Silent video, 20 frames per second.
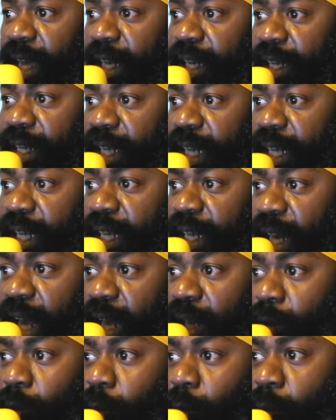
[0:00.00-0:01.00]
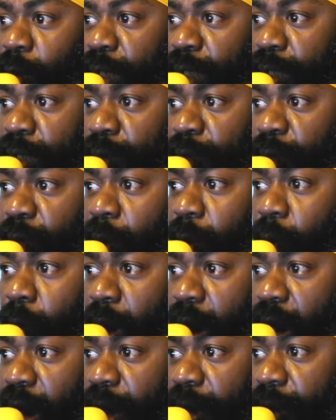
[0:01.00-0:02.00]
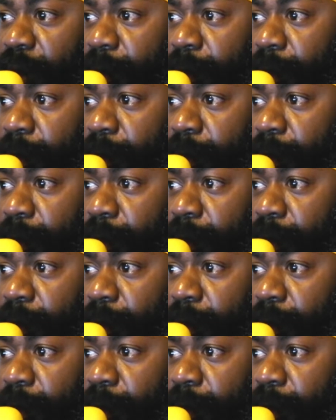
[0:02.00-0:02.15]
did not wish for war.